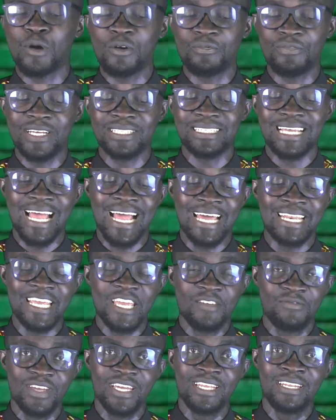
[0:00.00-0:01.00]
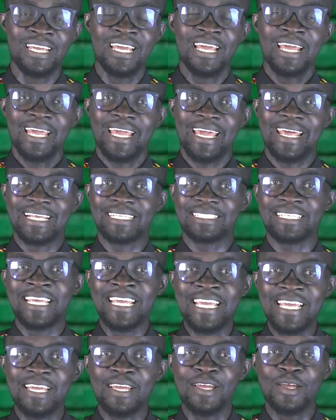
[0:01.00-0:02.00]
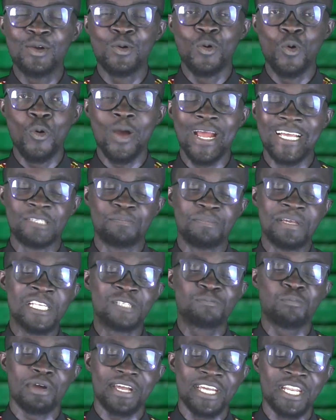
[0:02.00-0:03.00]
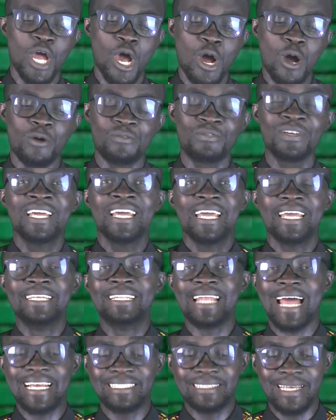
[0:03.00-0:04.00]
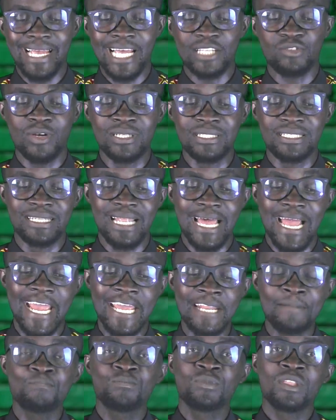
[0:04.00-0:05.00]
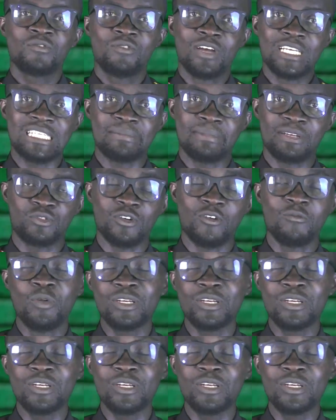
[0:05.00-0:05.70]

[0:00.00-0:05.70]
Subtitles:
prophet, and even it is he who is being spoken of in Isaiah 29 verse number 12.